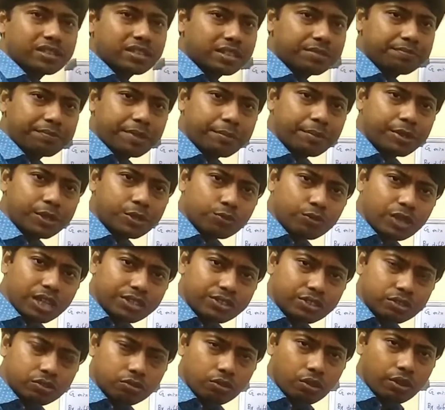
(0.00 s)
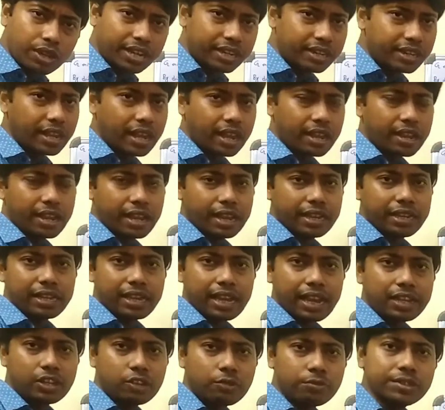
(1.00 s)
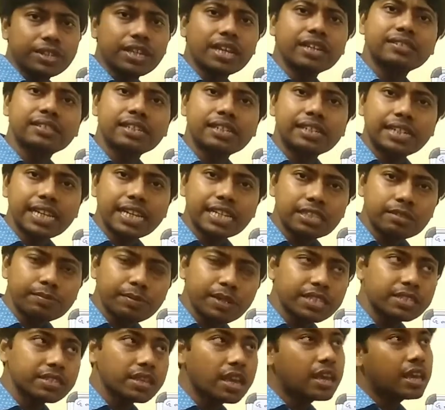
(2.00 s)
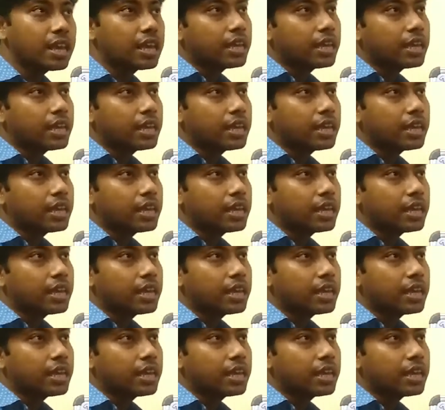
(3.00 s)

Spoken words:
it may be 2H2O, any kind of reaction takes place.